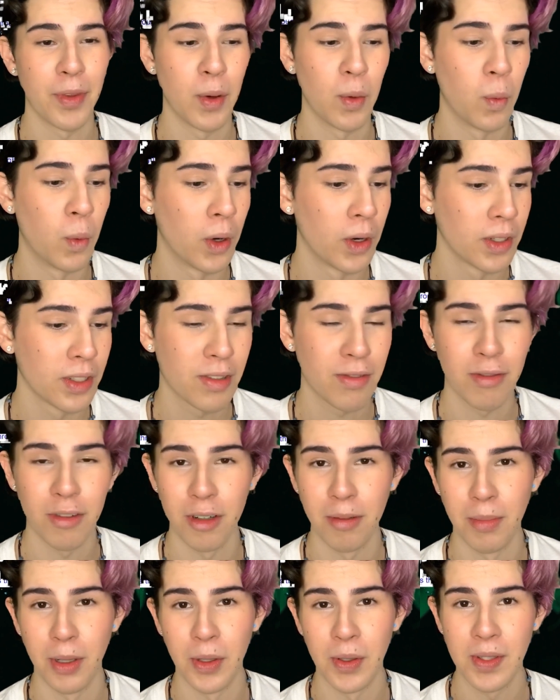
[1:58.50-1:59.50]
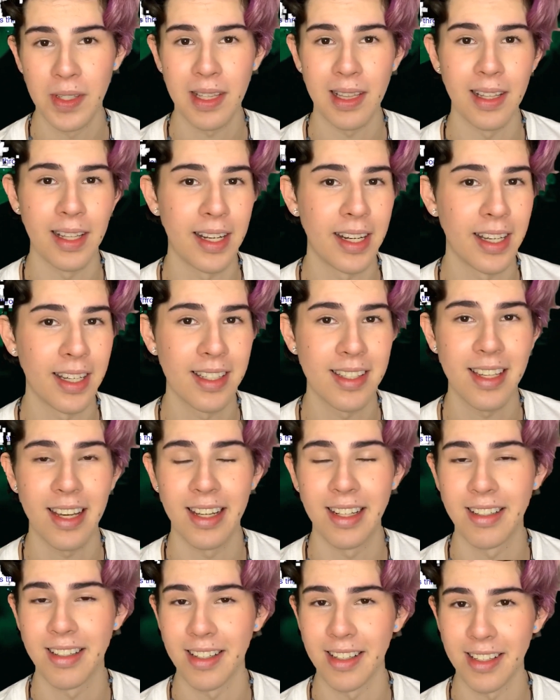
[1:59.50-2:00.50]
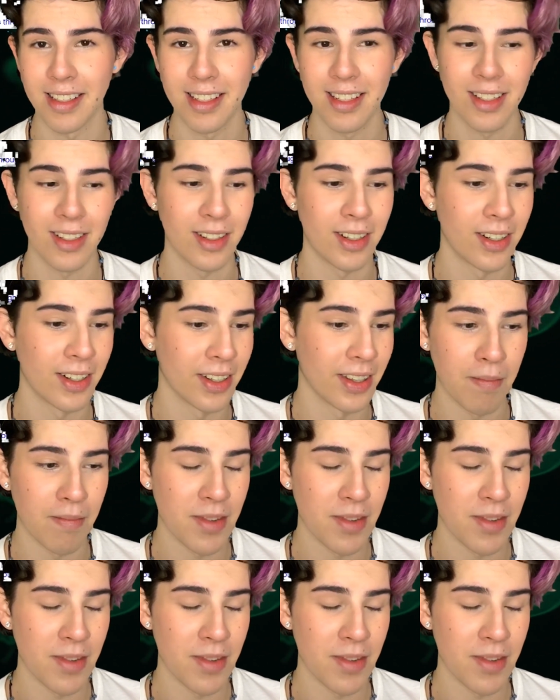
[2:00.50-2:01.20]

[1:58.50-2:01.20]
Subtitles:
world's foremost leading scientist on